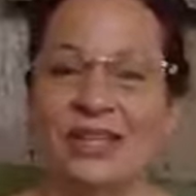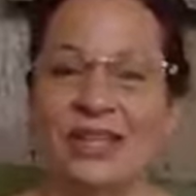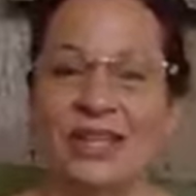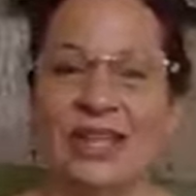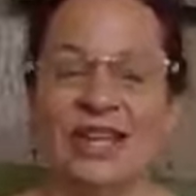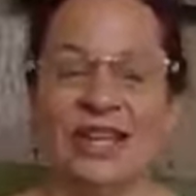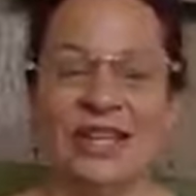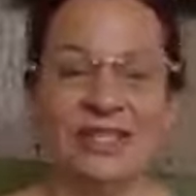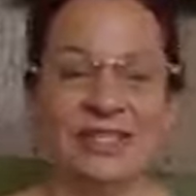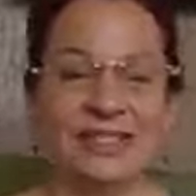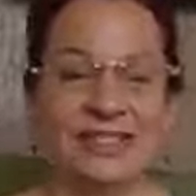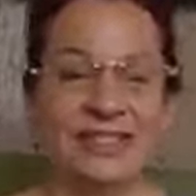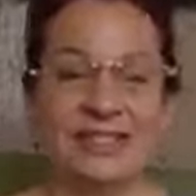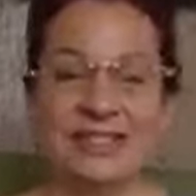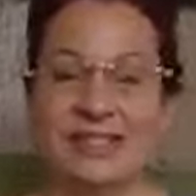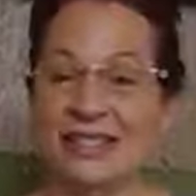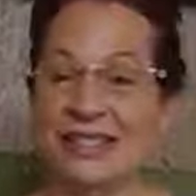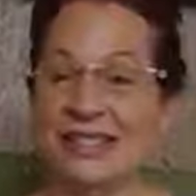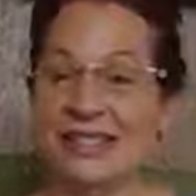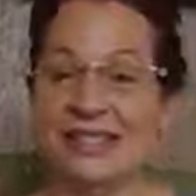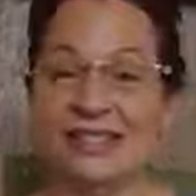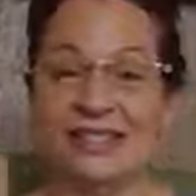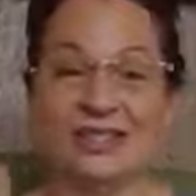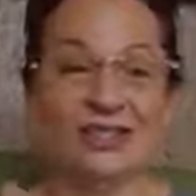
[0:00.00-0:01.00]
And I just
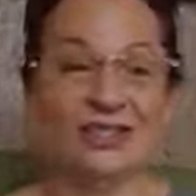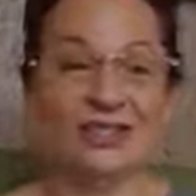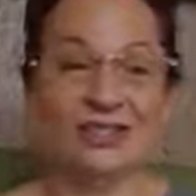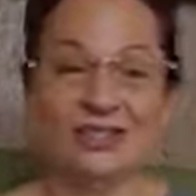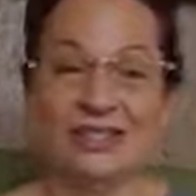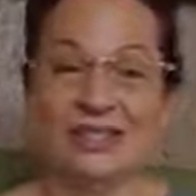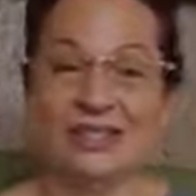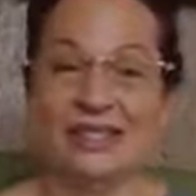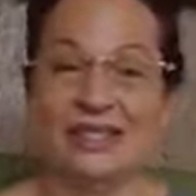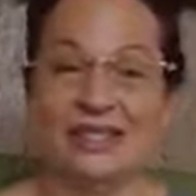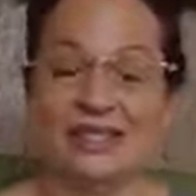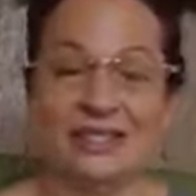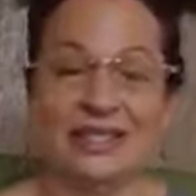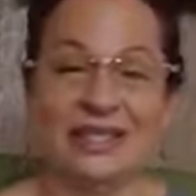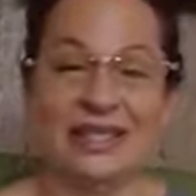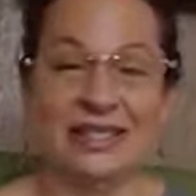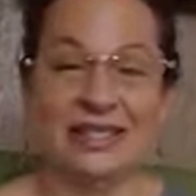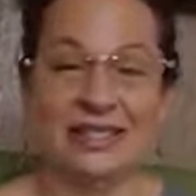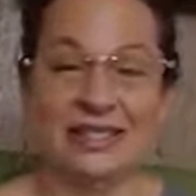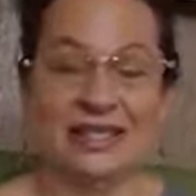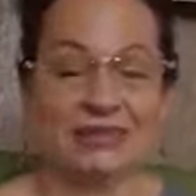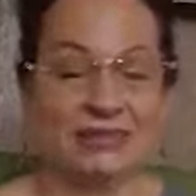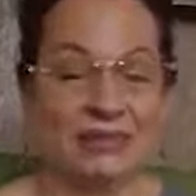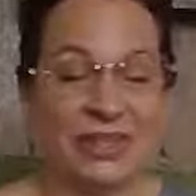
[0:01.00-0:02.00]
see you just, it's
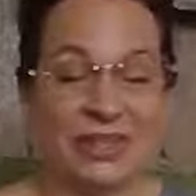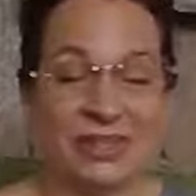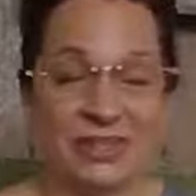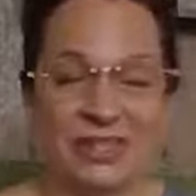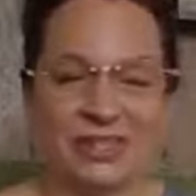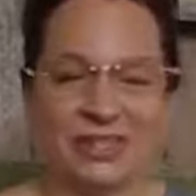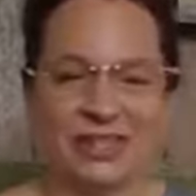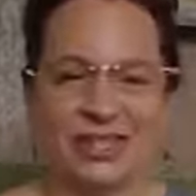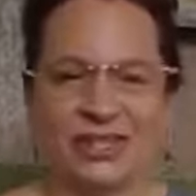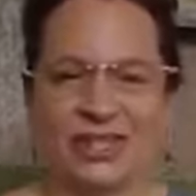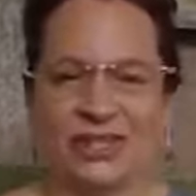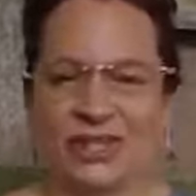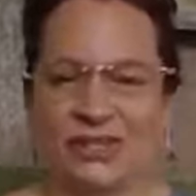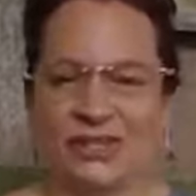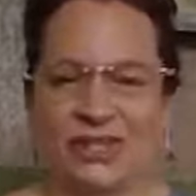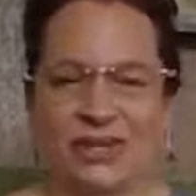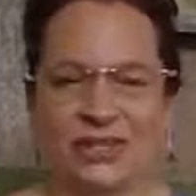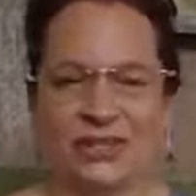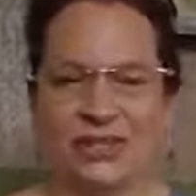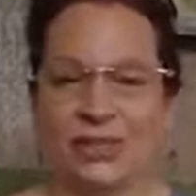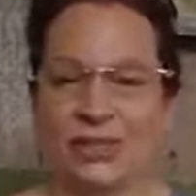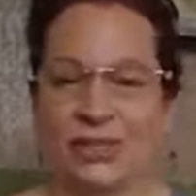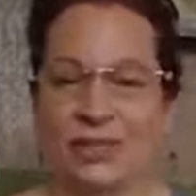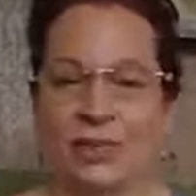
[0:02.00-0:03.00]
going to be such an easy
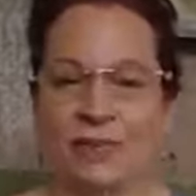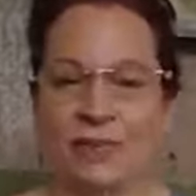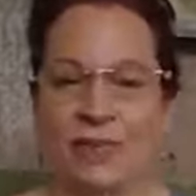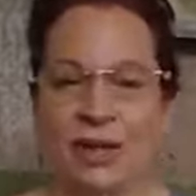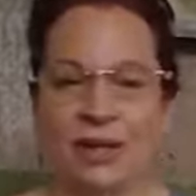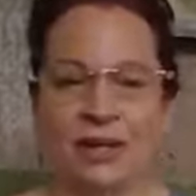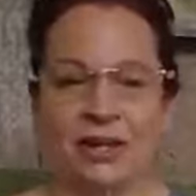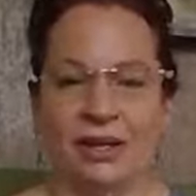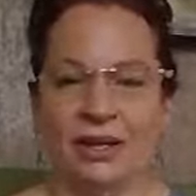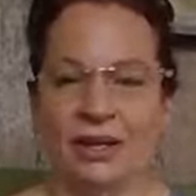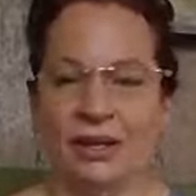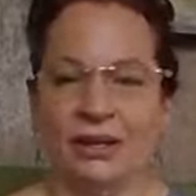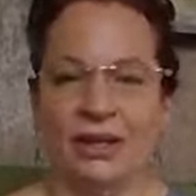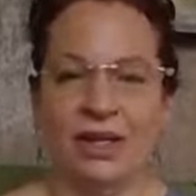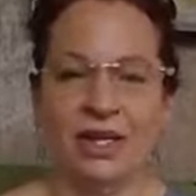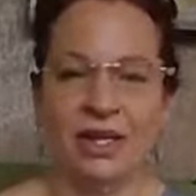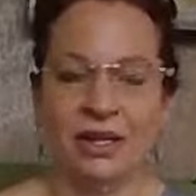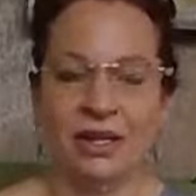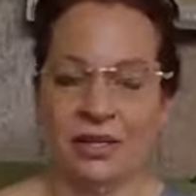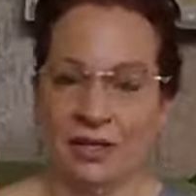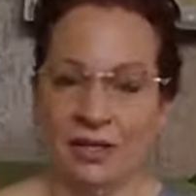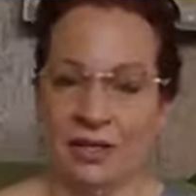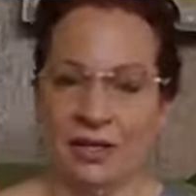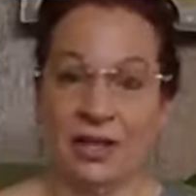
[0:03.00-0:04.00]
picture. you to look back and go,
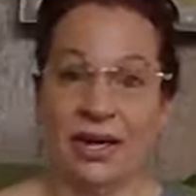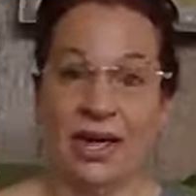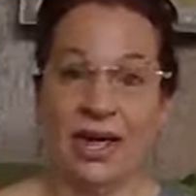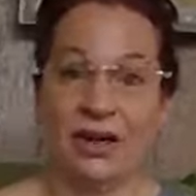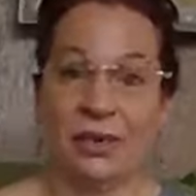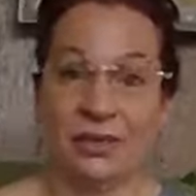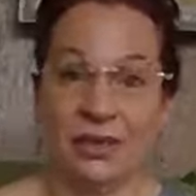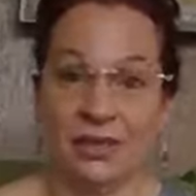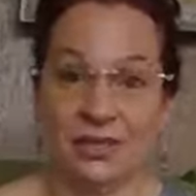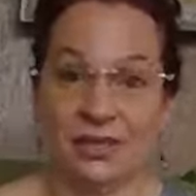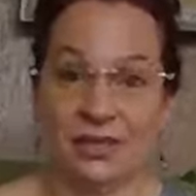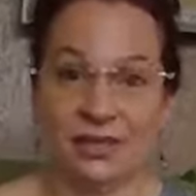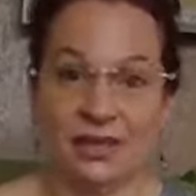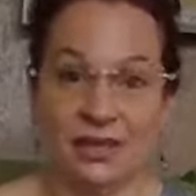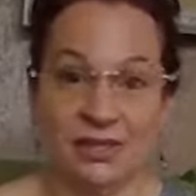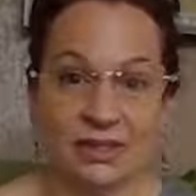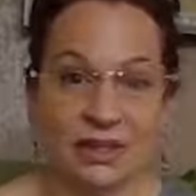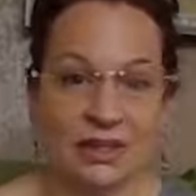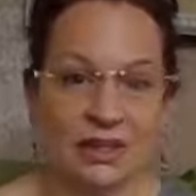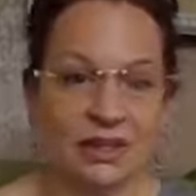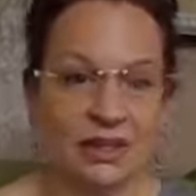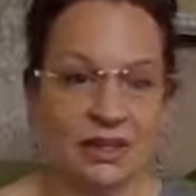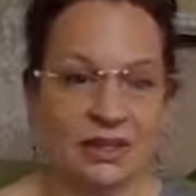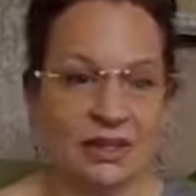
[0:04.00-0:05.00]
oh, that was
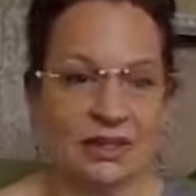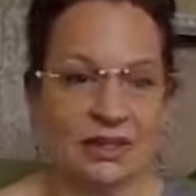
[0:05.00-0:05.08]
easy.